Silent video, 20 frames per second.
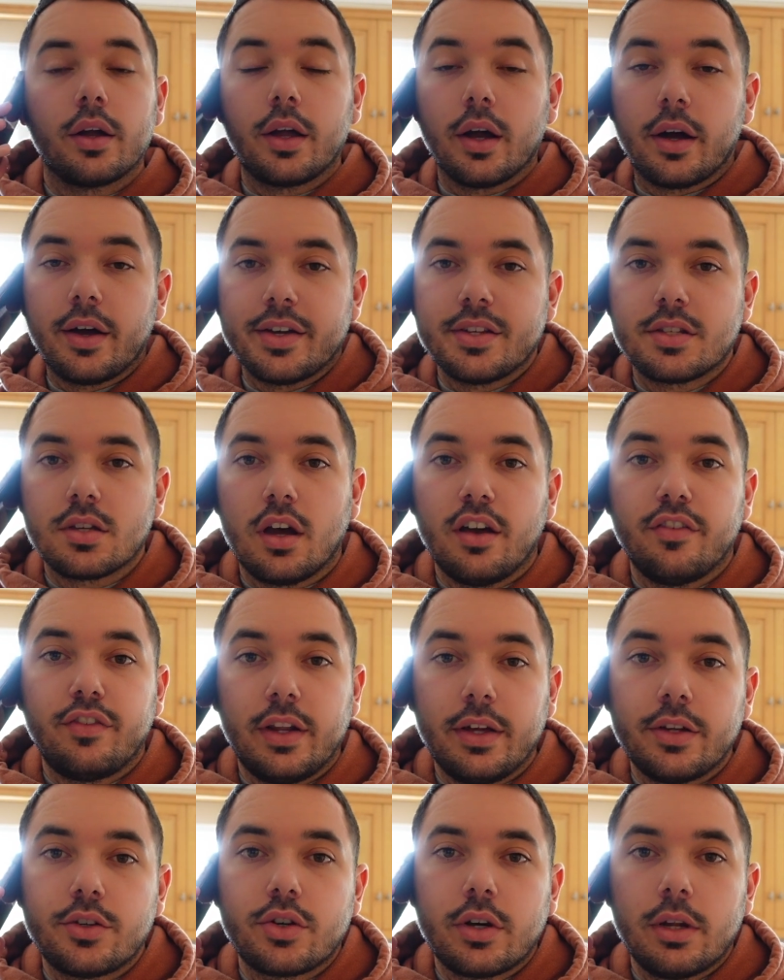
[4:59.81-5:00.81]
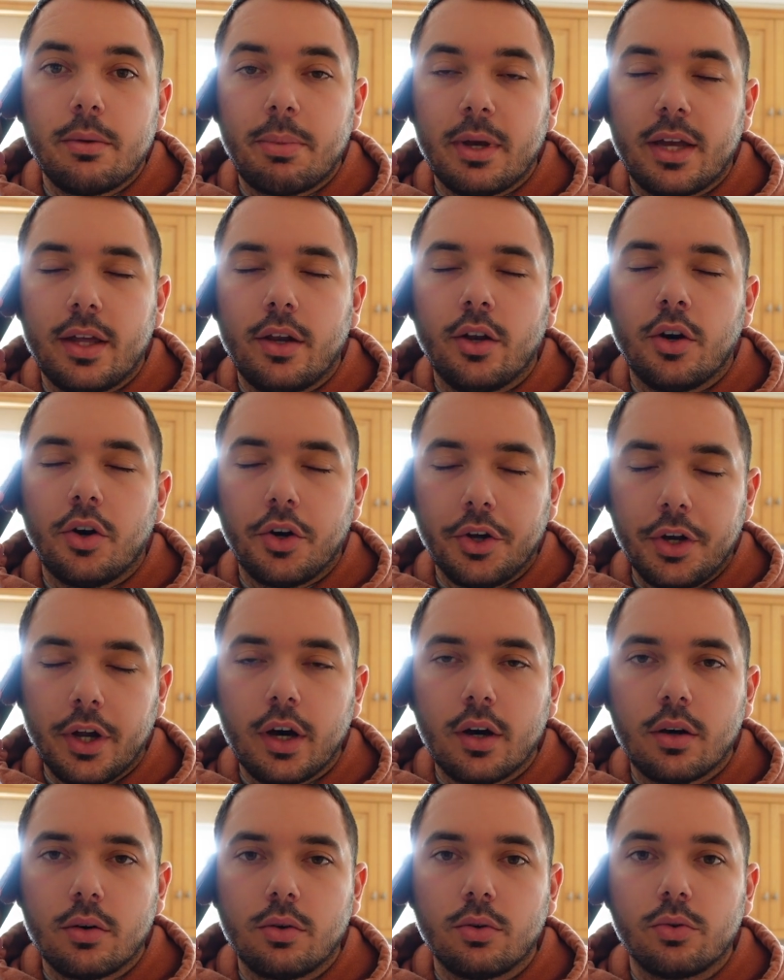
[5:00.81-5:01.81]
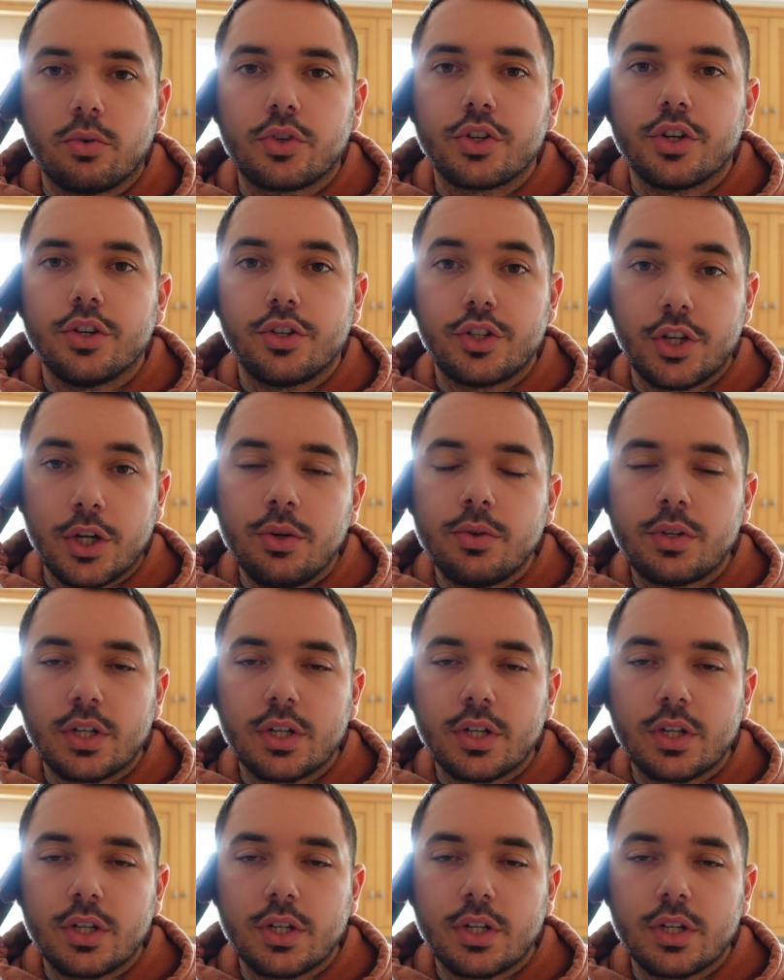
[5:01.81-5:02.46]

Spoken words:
Guys, I've literally been on hold to